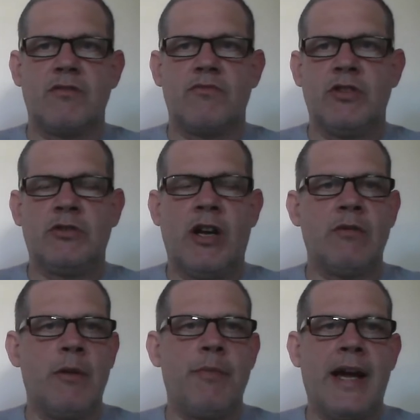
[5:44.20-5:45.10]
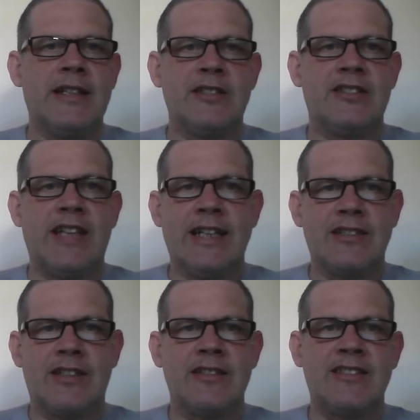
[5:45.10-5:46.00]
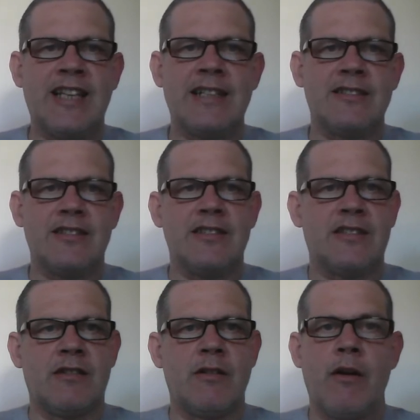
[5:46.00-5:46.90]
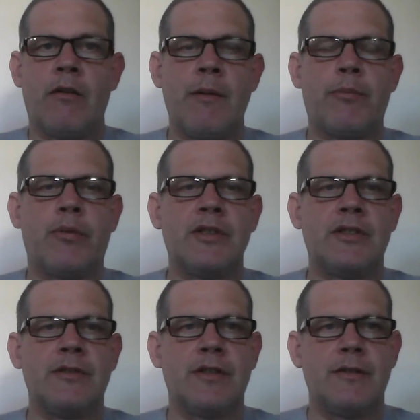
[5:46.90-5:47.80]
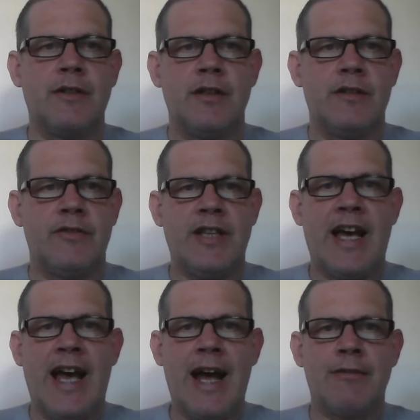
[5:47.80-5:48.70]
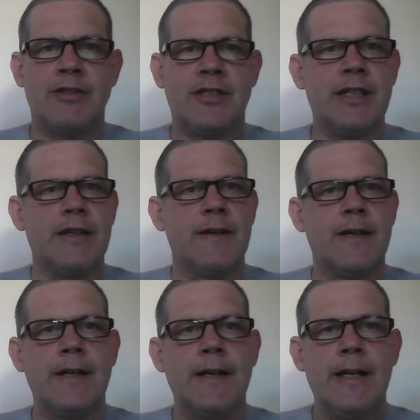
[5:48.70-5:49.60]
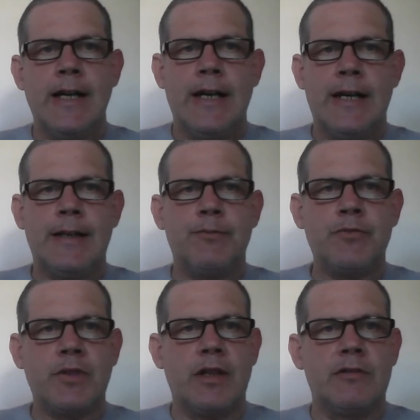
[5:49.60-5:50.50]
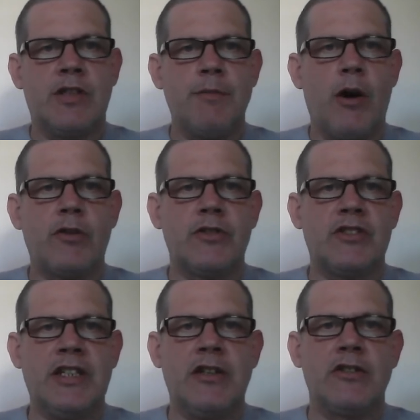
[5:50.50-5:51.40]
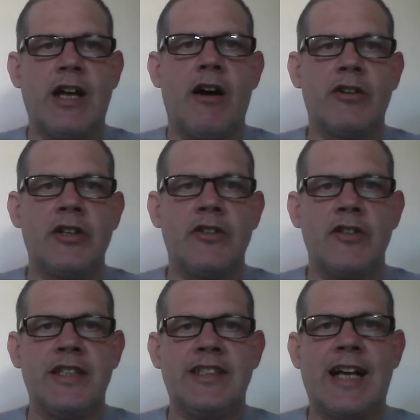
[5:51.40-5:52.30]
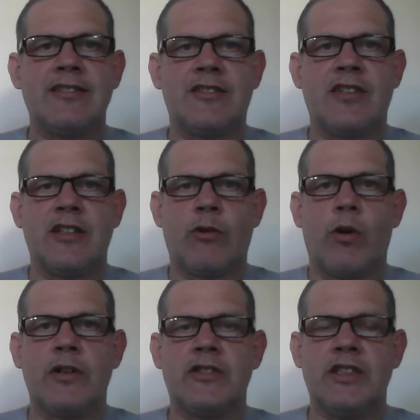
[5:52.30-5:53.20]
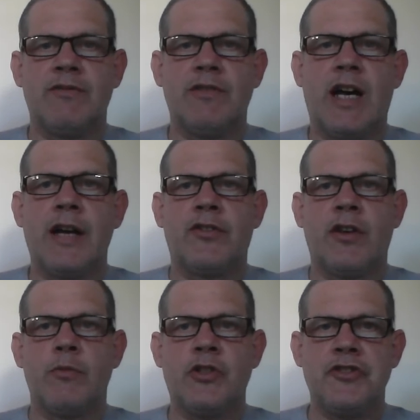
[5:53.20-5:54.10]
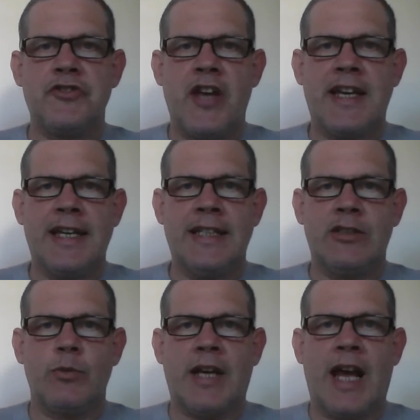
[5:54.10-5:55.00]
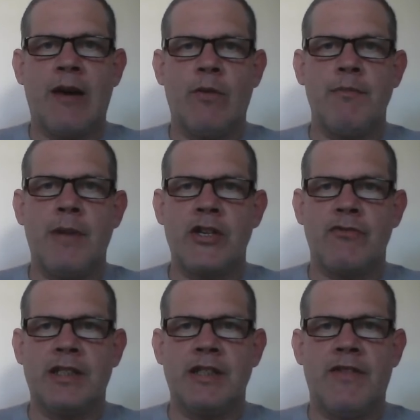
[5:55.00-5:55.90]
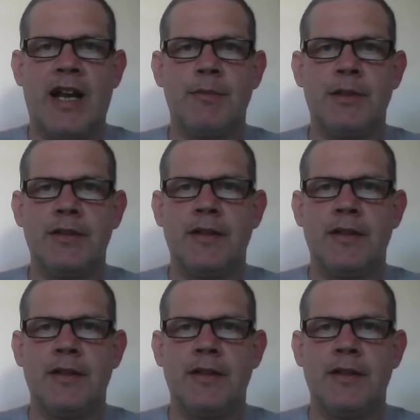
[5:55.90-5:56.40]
who don't obey the state's consensus are imprisoned for their heresy. Democracy, you could argue that this adds to the quality of life, so we should take it into account when measuring development.